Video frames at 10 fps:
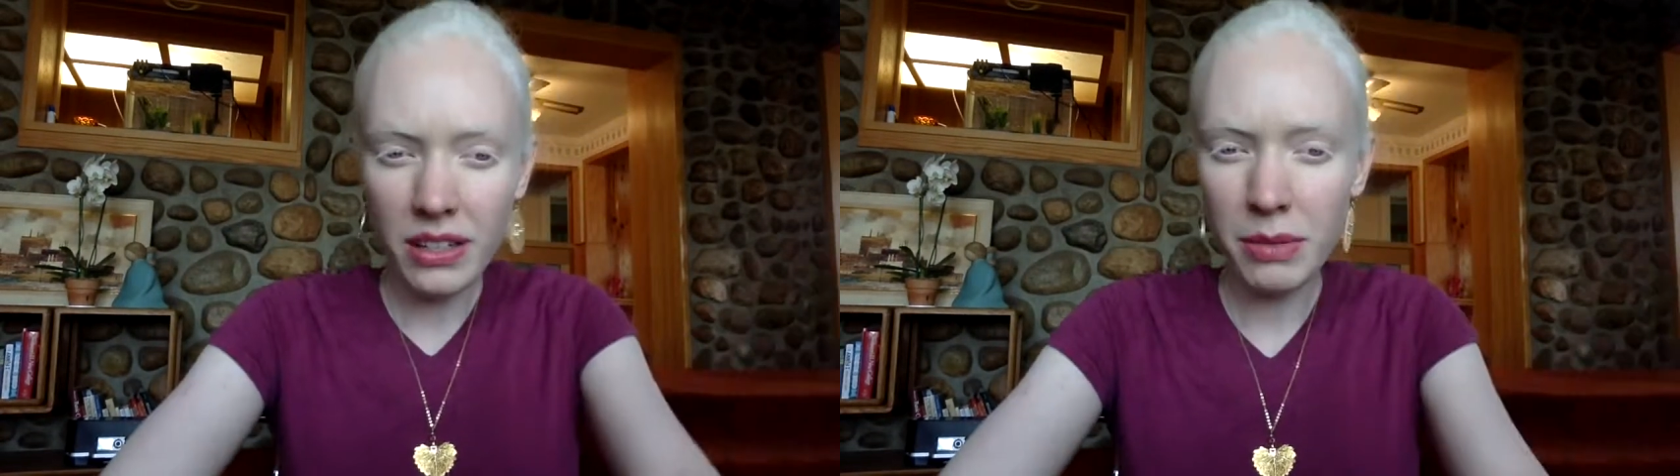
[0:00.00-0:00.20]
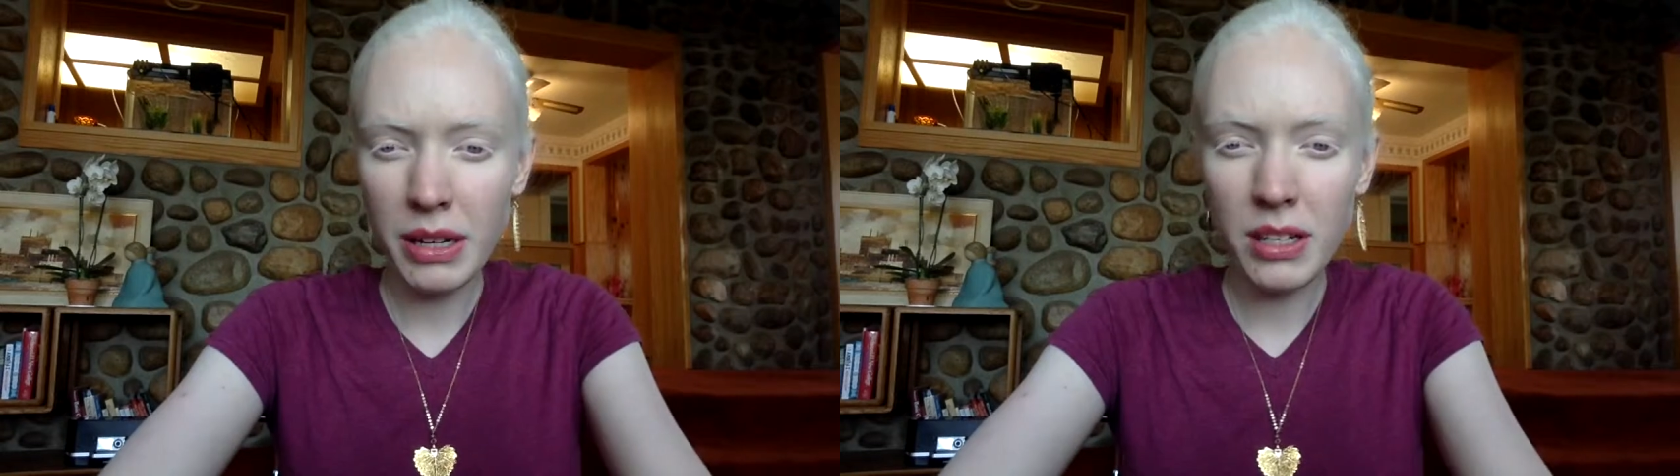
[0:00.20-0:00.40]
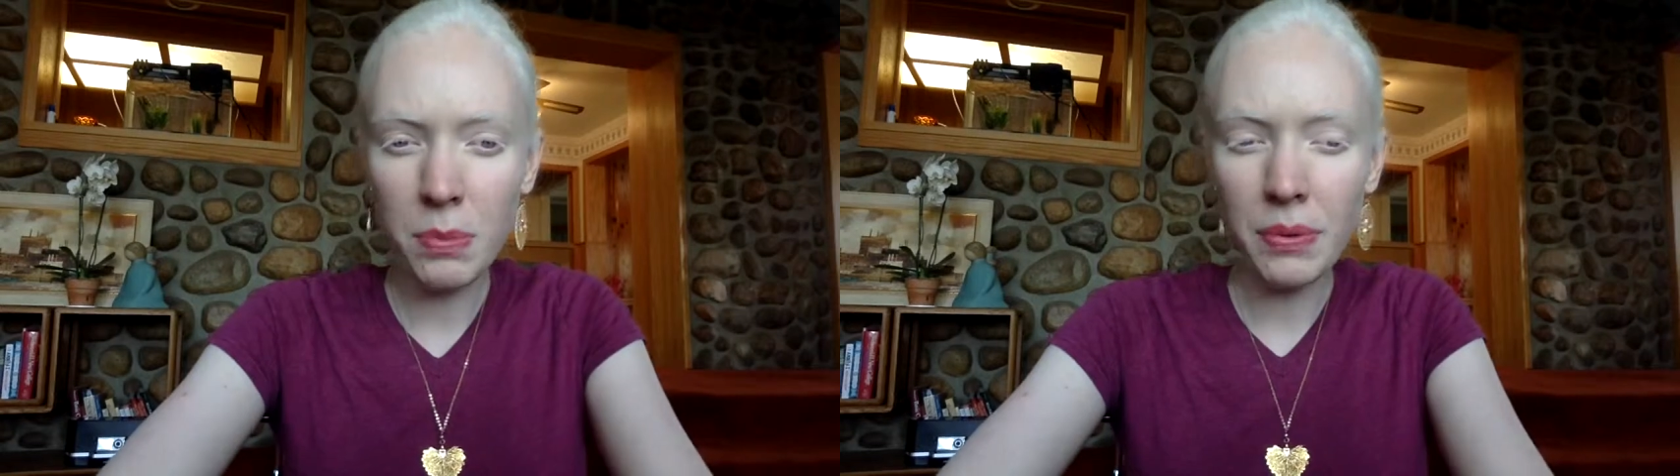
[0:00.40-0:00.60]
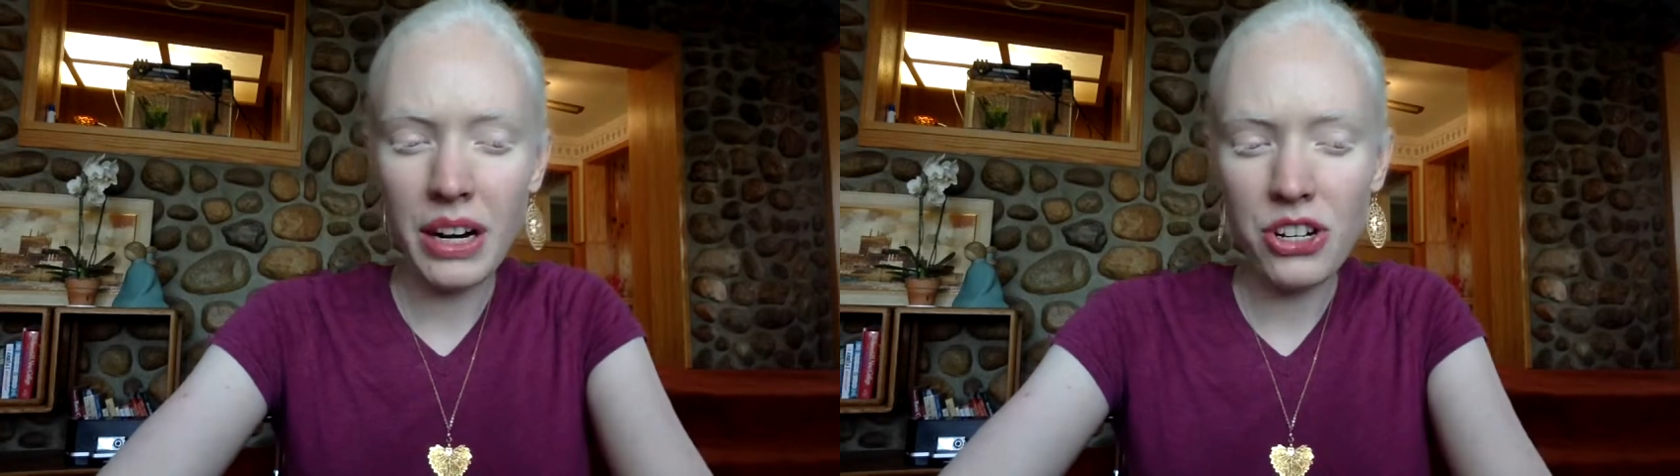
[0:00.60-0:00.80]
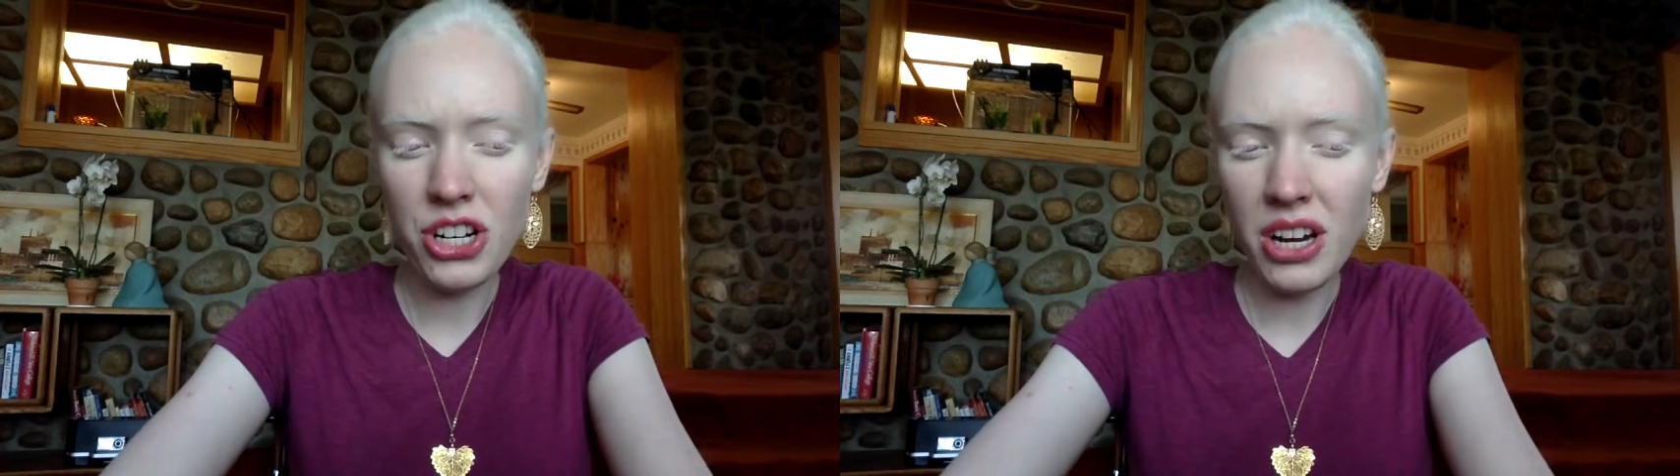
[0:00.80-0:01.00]
some
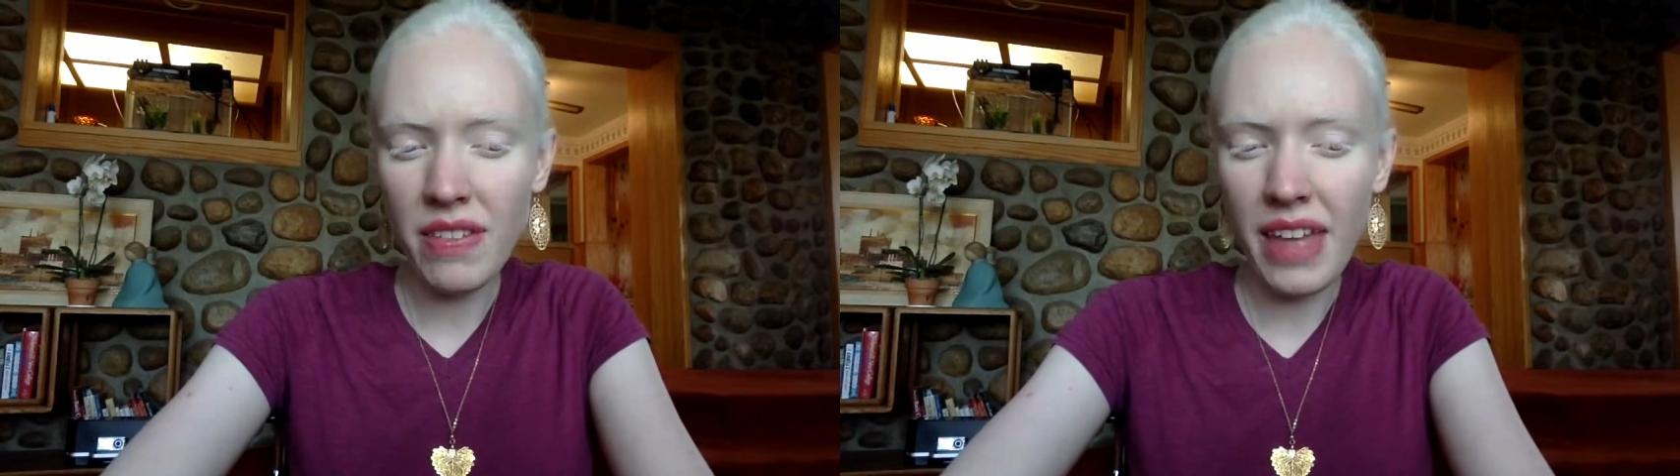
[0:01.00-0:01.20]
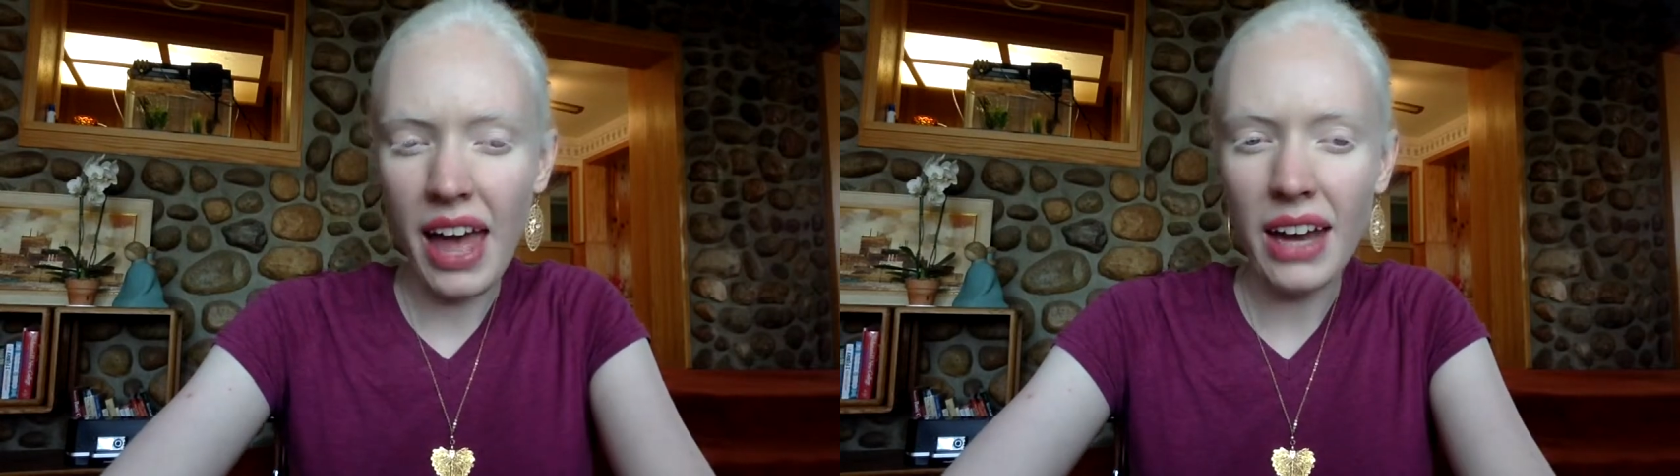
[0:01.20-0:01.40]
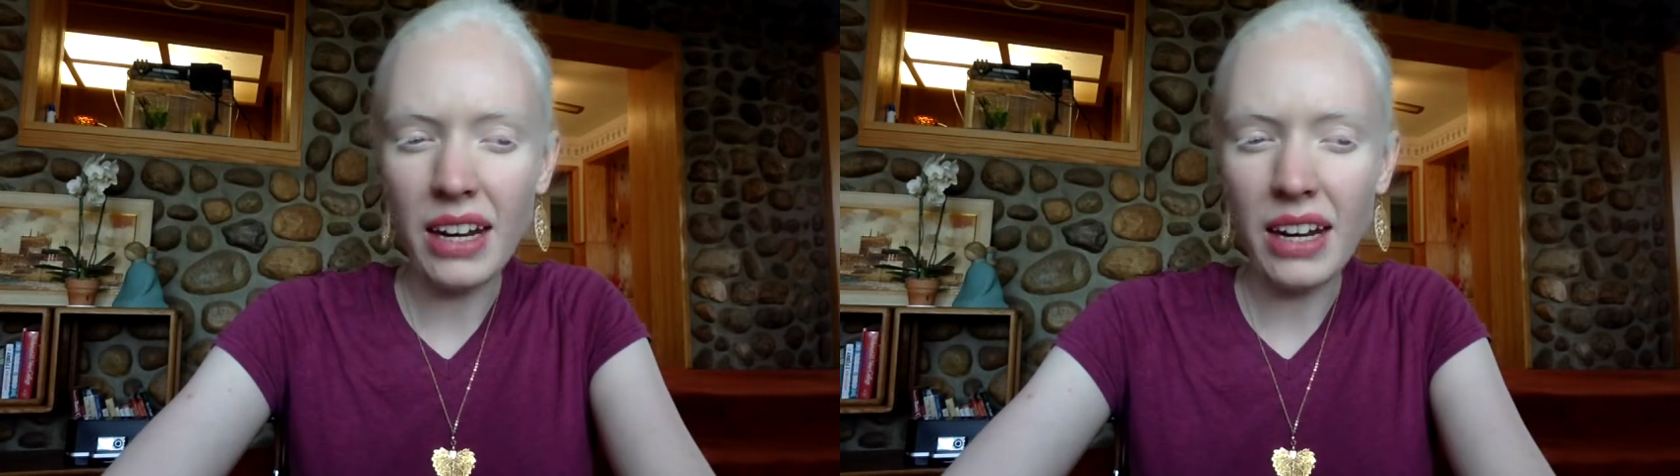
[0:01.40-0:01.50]
inspiration in that.